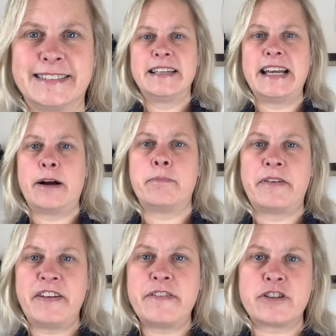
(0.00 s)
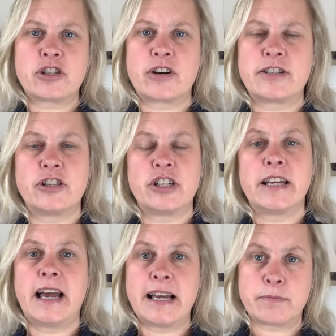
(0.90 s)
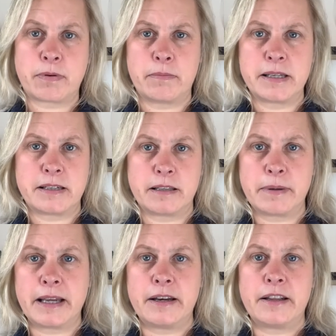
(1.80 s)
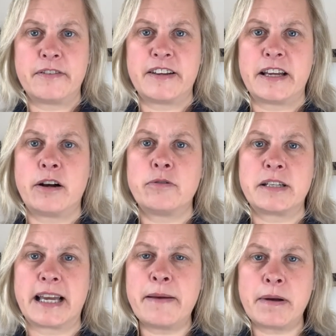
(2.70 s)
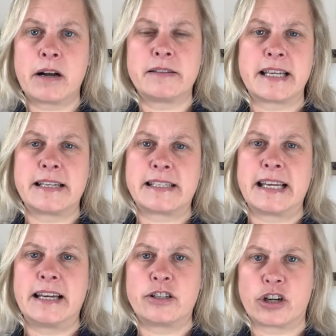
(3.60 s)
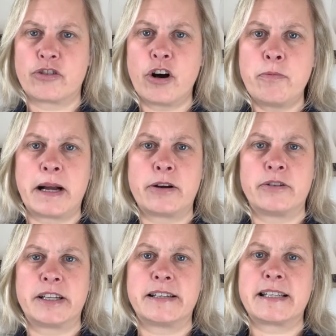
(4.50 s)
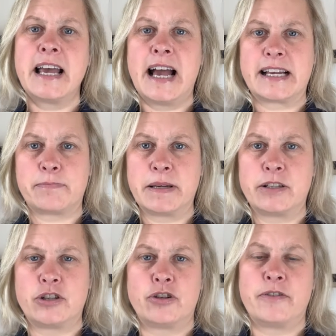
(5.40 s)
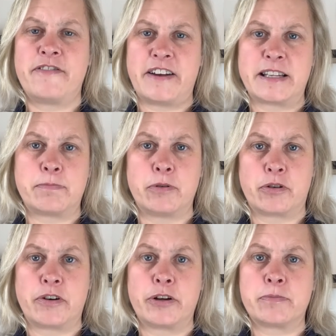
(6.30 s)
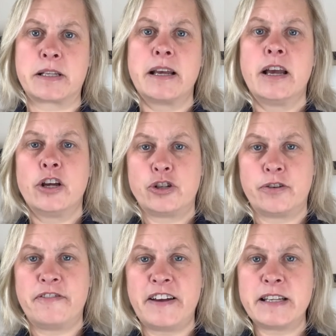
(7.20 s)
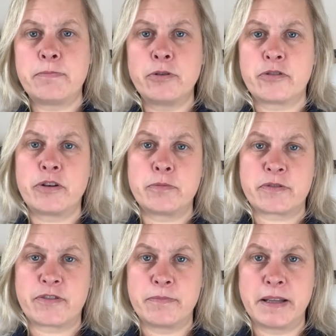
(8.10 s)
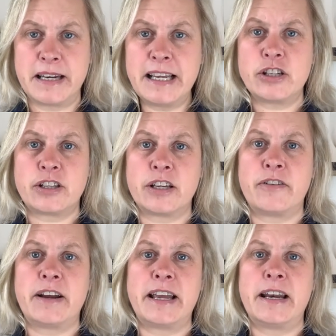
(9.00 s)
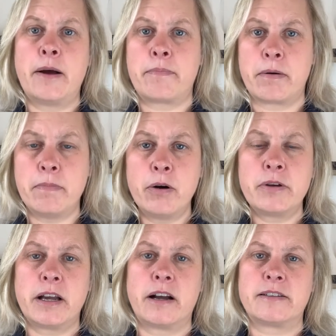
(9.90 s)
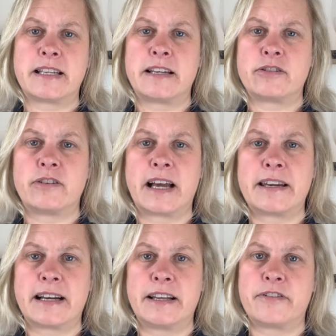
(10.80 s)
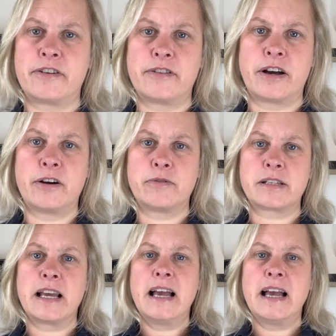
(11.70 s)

Now, my favourite strategy, as promised at the beginning of the video, to get my content seen and to grow my audience has been to join Facebook groups. Join Facebook groups from the niche that you're in, promote your content organically through those,